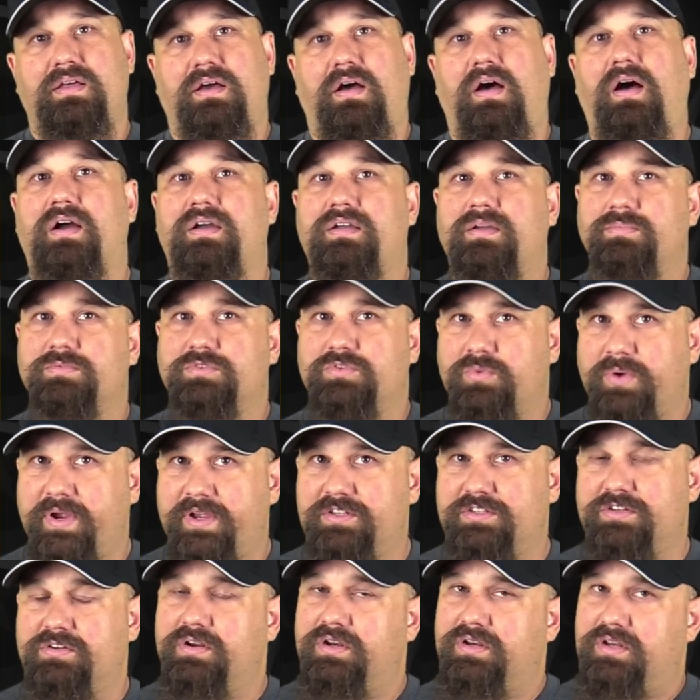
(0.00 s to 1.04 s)
Occam's
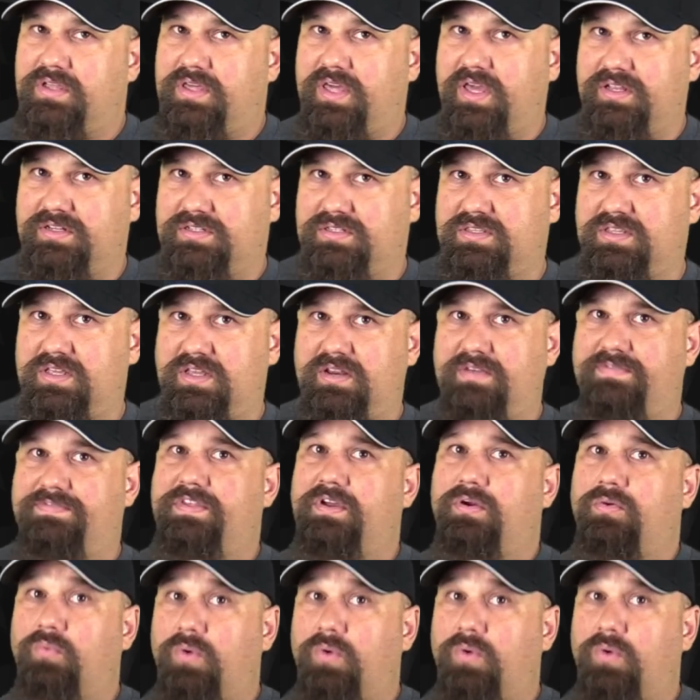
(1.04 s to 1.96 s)
razor indicates that if there